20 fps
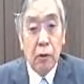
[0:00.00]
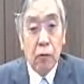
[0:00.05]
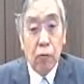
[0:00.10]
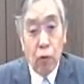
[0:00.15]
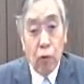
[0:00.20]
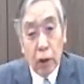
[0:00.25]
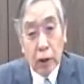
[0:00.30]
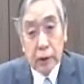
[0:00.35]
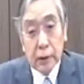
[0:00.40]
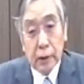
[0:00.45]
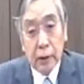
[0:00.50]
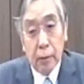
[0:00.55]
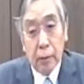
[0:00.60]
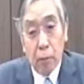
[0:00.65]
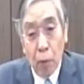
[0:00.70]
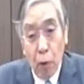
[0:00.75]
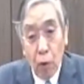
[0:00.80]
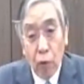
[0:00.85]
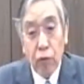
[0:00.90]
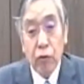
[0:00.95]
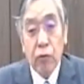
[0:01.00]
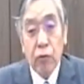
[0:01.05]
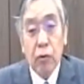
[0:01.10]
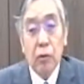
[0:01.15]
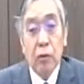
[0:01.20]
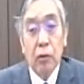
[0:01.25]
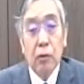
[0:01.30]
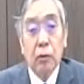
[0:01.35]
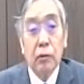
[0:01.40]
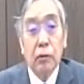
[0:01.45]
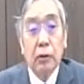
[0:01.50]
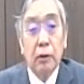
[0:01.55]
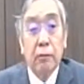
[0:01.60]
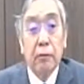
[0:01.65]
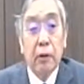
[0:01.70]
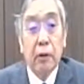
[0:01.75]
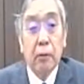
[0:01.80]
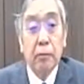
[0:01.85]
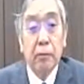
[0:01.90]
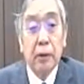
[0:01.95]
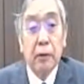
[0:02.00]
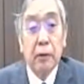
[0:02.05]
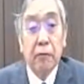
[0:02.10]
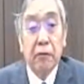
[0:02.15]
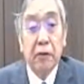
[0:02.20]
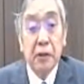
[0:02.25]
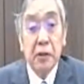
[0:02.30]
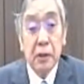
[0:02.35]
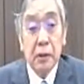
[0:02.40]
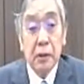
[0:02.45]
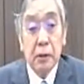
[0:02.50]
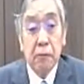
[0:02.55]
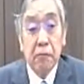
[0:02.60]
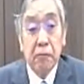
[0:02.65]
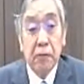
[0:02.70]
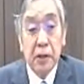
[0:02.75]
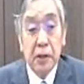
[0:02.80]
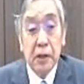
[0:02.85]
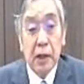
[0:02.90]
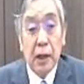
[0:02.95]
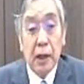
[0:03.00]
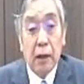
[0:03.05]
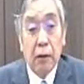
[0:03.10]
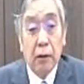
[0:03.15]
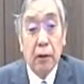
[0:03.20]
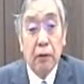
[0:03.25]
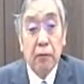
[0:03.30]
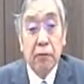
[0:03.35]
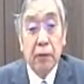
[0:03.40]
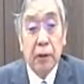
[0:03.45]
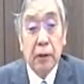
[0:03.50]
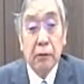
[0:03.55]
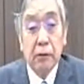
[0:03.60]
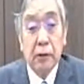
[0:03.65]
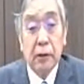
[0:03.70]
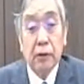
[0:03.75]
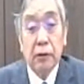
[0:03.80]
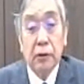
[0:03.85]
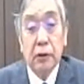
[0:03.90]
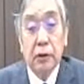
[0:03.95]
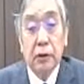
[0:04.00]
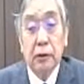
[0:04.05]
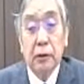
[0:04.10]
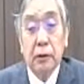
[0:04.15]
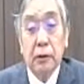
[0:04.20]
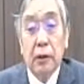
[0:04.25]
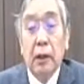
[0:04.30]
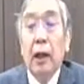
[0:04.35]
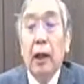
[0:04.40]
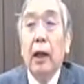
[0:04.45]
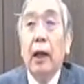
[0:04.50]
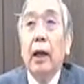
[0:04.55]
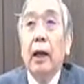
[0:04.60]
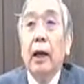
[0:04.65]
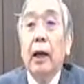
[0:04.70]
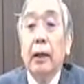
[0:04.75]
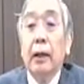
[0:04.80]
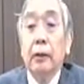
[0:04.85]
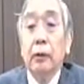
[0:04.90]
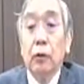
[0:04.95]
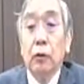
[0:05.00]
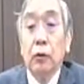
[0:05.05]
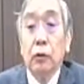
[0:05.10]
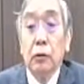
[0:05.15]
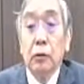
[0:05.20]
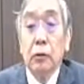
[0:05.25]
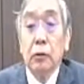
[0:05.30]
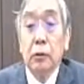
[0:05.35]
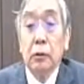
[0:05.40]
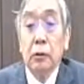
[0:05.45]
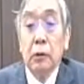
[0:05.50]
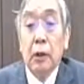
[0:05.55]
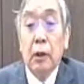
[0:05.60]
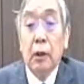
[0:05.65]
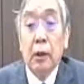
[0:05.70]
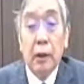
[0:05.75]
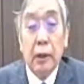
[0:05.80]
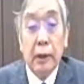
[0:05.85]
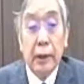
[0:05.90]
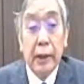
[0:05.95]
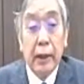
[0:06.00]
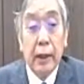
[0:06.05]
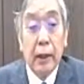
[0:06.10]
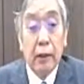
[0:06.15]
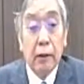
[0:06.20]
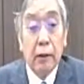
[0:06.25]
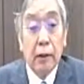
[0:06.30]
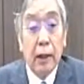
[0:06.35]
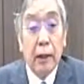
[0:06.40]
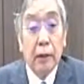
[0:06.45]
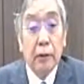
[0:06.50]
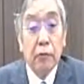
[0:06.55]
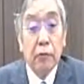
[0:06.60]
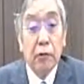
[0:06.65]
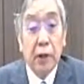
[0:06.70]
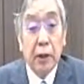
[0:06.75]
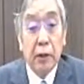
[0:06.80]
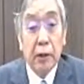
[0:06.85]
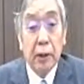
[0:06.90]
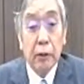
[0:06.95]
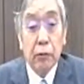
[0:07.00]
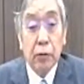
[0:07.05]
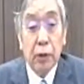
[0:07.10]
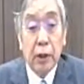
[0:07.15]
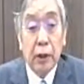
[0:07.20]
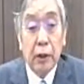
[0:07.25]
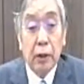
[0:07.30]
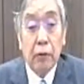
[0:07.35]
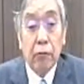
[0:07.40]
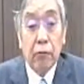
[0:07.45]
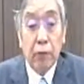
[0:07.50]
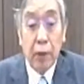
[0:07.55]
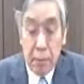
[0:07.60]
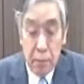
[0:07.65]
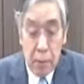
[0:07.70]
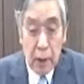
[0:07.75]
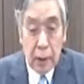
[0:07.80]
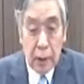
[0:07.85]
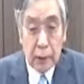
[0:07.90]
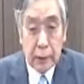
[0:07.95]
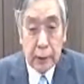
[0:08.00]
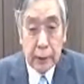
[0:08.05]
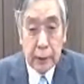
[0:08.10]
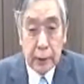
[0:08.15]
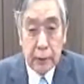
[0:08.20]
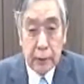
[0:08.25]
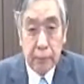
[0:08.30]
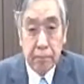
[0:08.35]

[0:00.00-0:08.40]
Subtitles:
focusing both on developing physical infrastructures and on legal and regulatory frameworks.